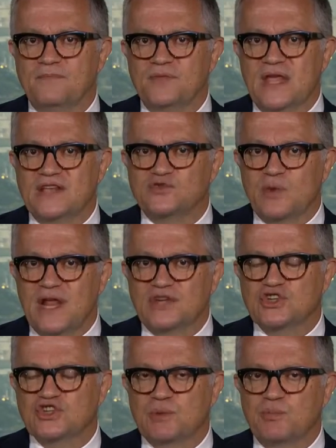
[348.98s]
his
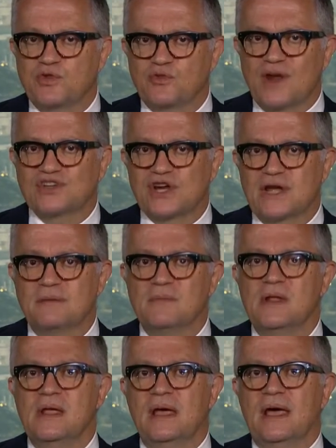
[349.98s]
relationship with Russia
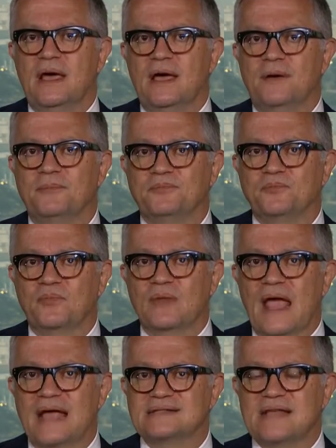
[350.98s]

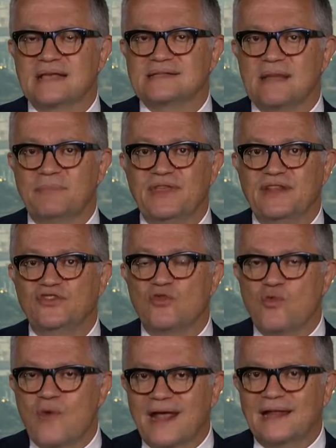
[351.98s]
as something
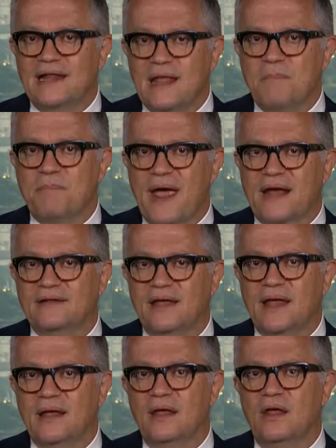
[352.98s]
directly
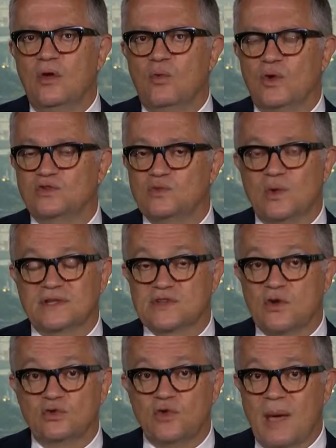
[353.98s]
impacting what's
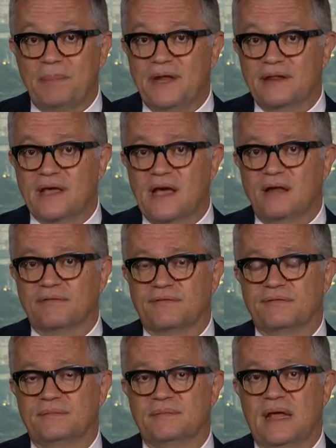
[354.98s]
going to happen in the Gulf.
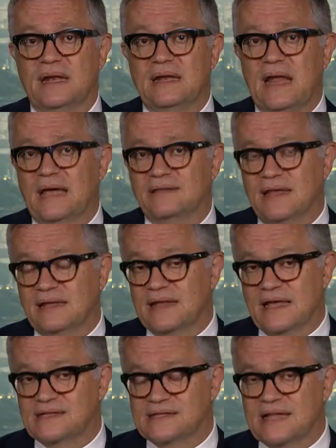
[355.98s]
And I think
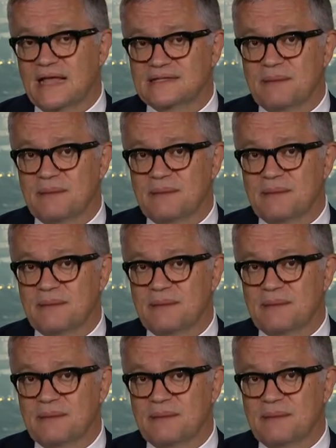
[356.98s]
that that's a much